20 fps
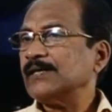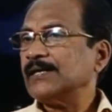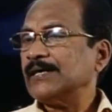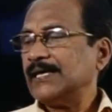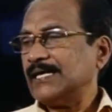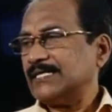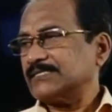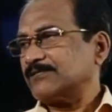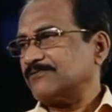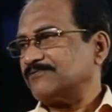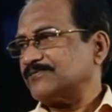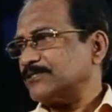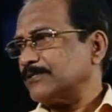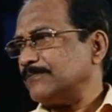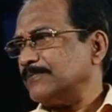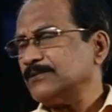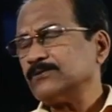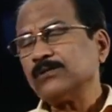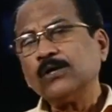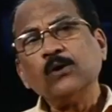Ex officio
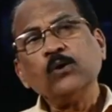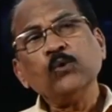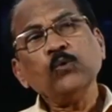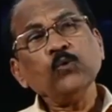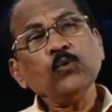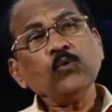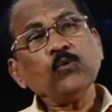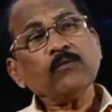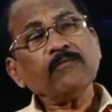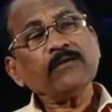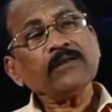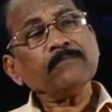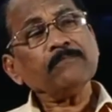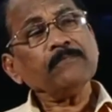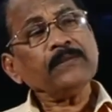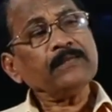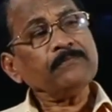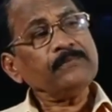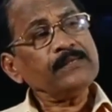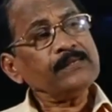means whoever
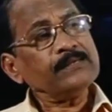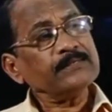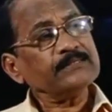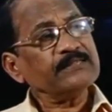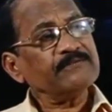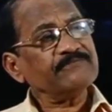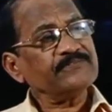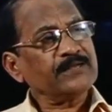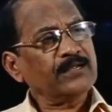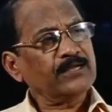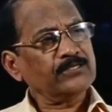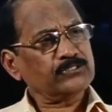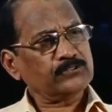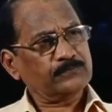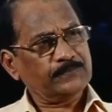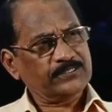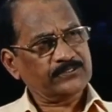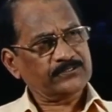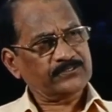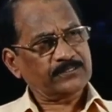may be the finance
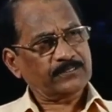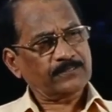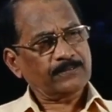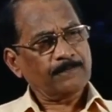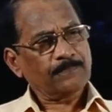minister